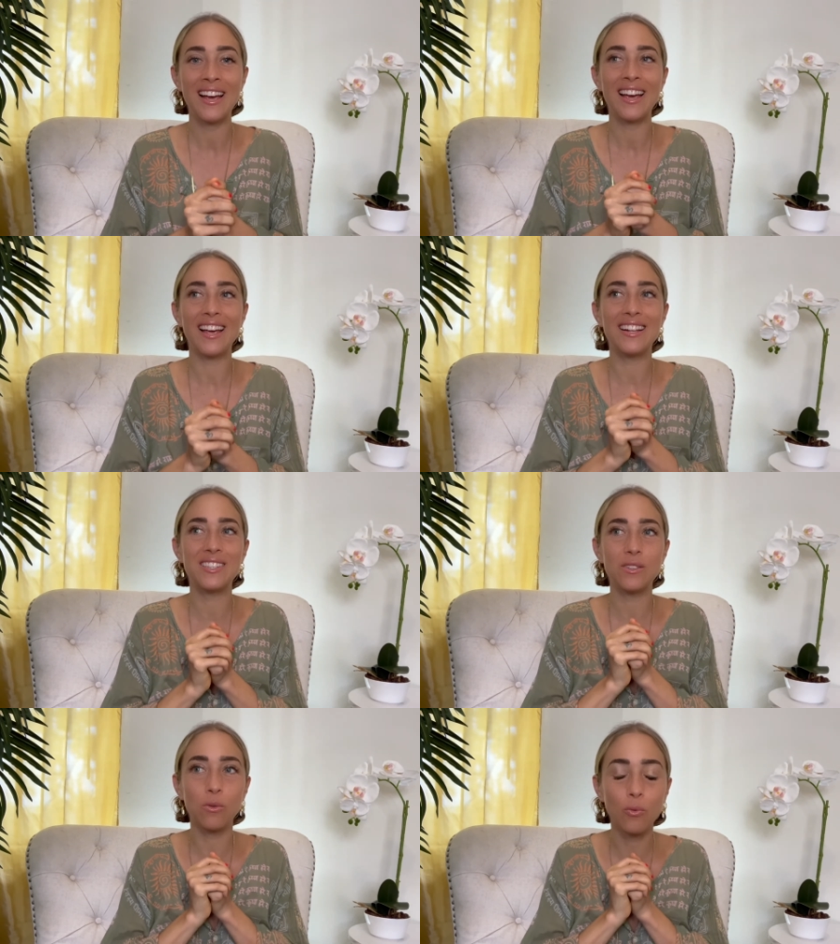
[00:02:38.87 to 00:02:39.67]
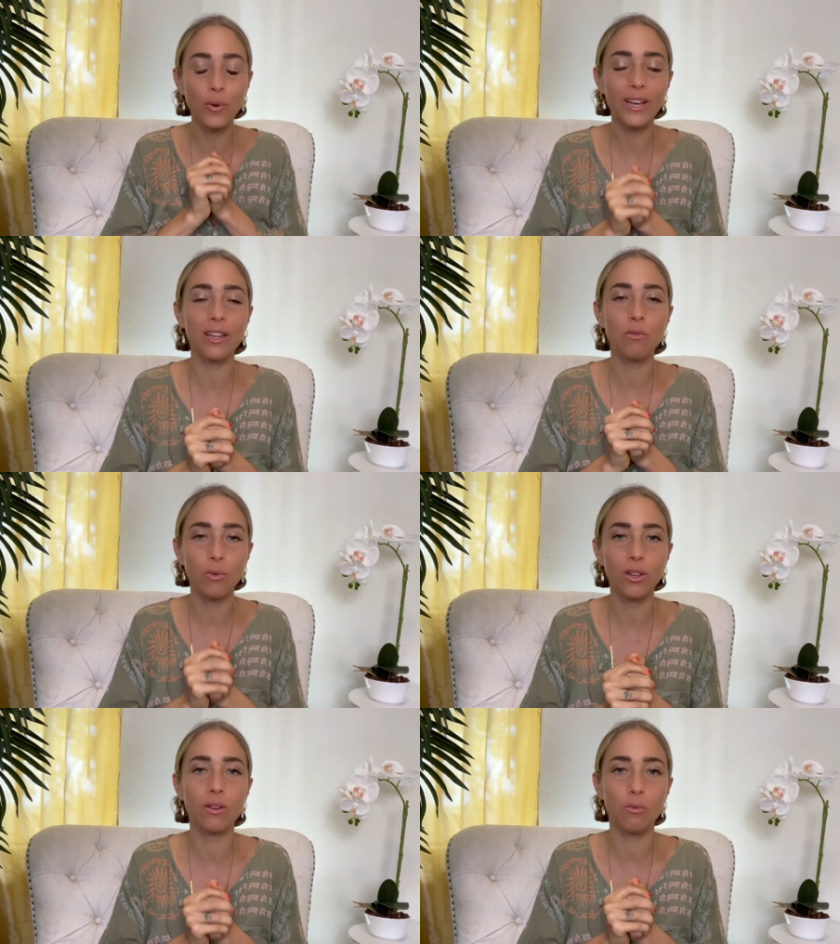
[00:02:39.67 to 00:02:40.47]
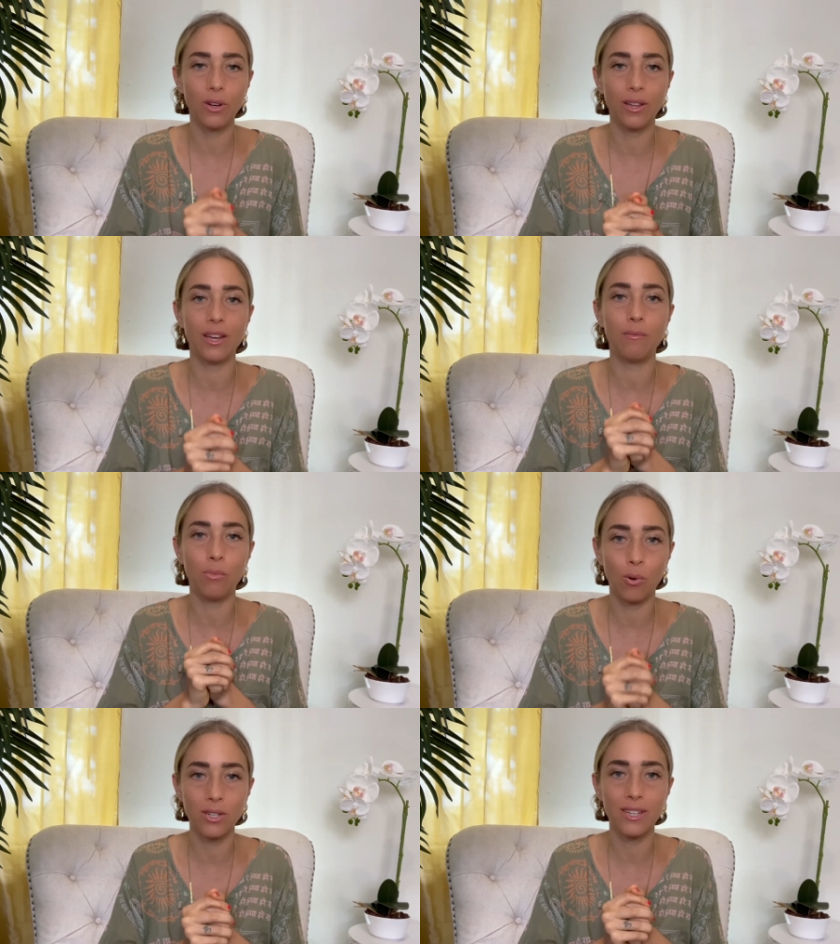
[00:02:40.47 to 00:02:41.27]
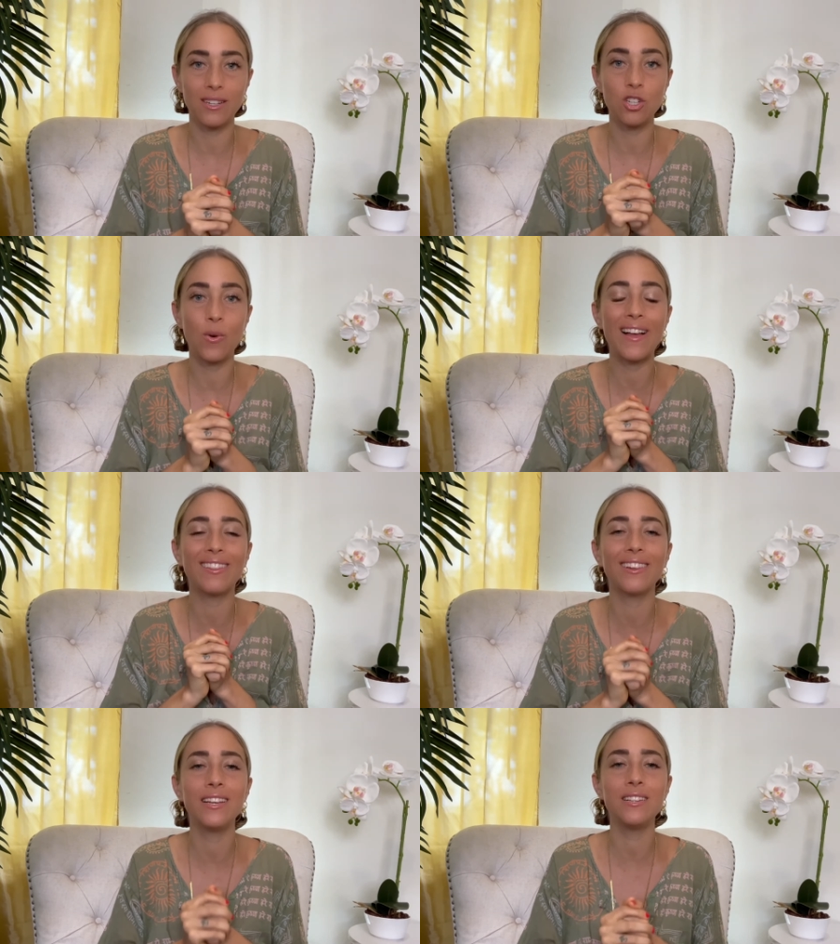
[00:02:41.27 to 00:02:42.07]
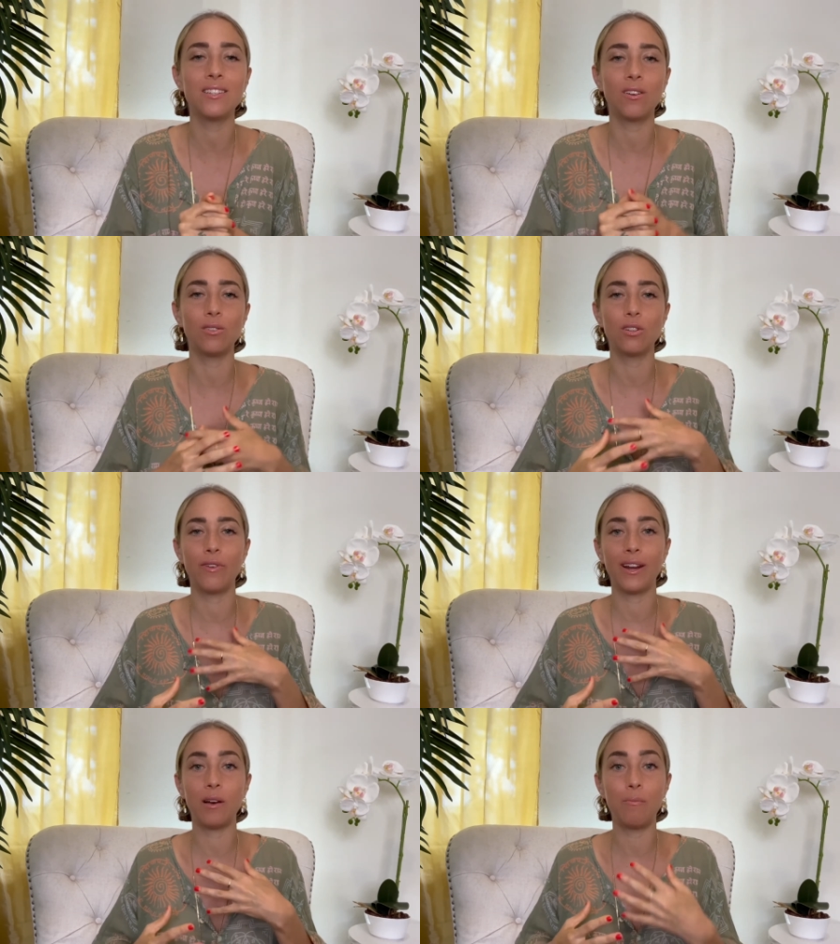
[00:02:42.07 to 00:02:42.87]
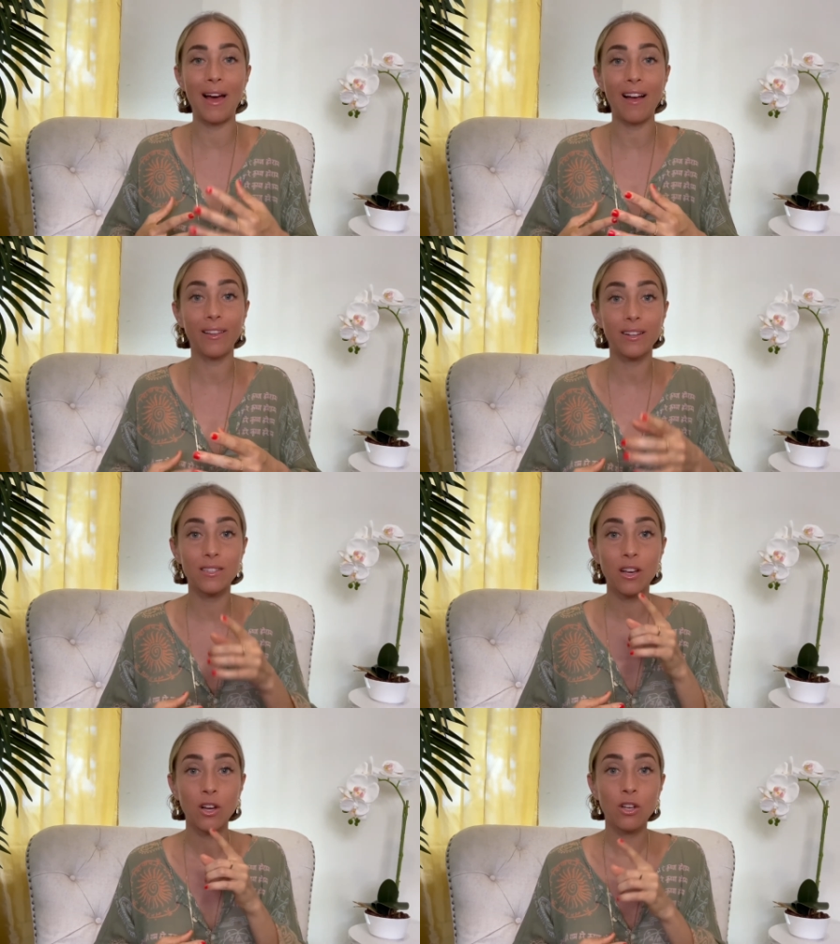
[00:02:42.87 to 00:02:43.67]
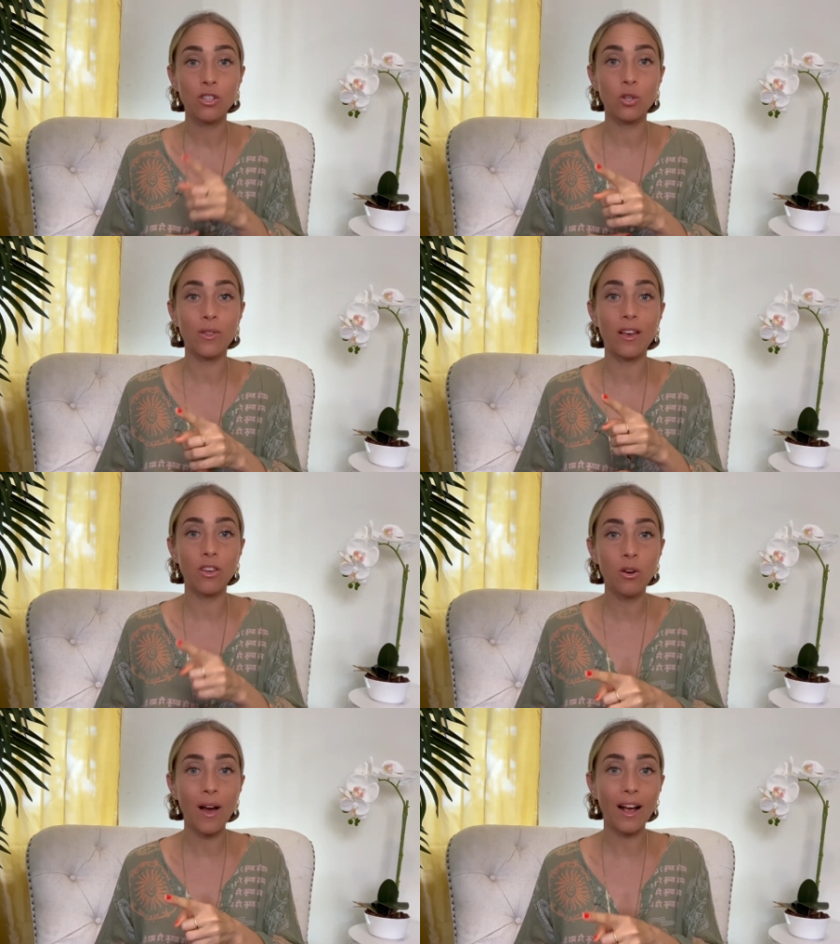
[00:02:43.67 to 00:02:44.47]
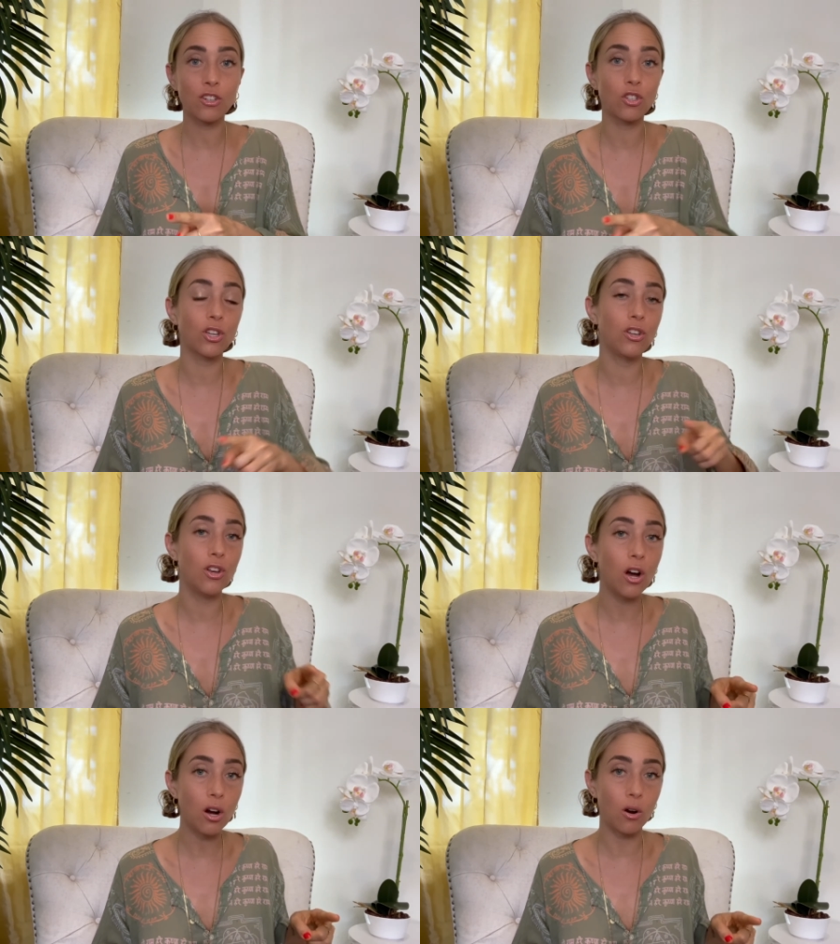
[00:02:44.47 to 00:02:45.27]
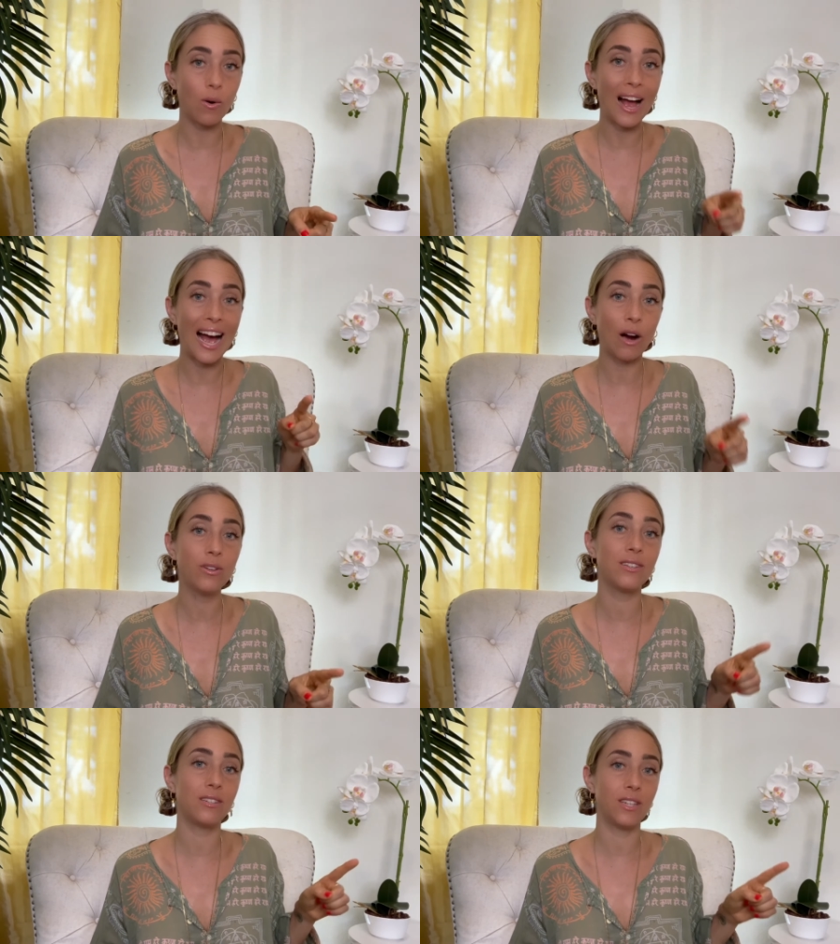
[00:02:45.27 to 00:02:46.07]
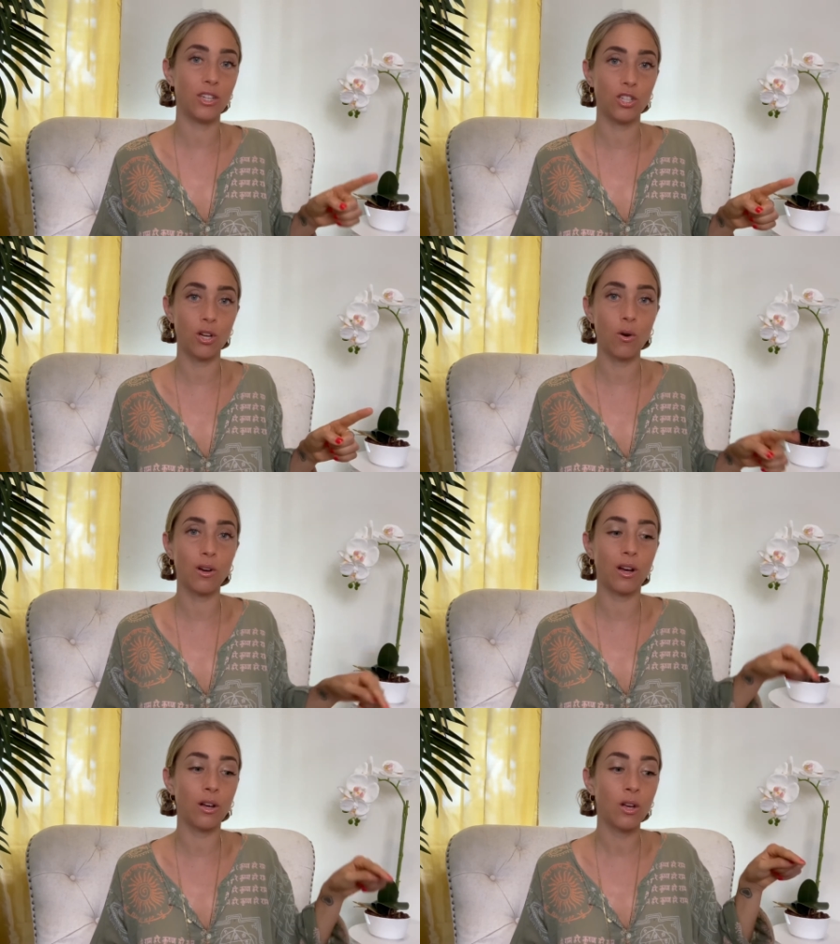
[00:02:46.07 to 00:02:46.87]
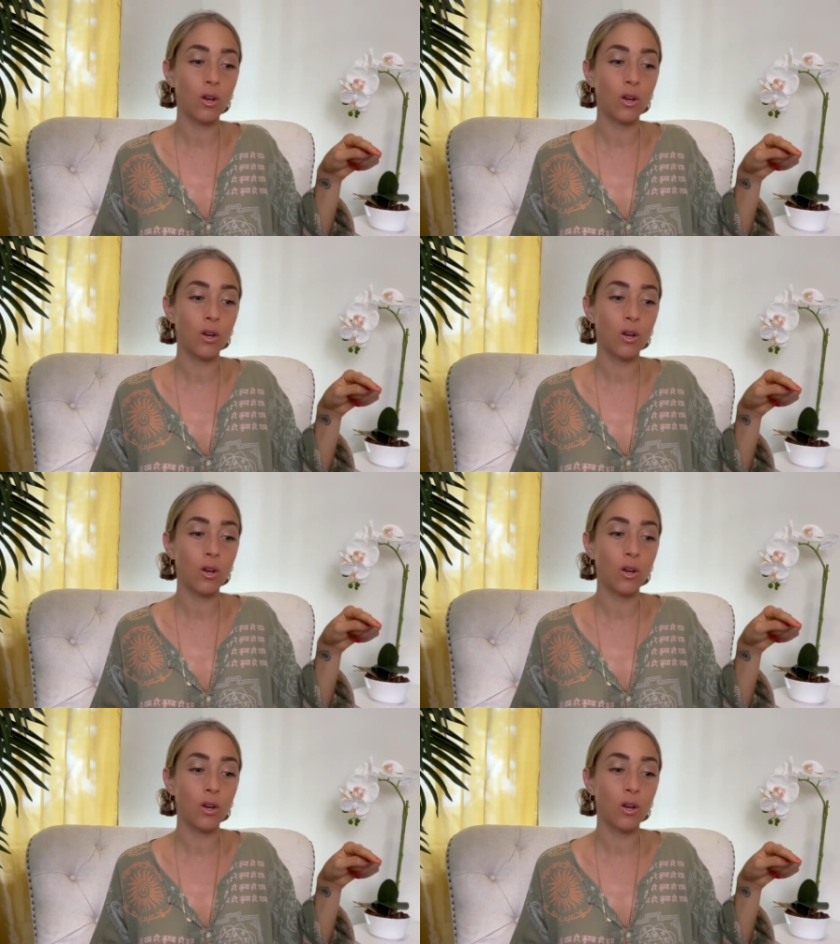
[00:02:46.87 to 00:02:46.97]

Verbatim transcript: it's really, really, really important to at least cultivate a balance so that you actually know how to teach yoga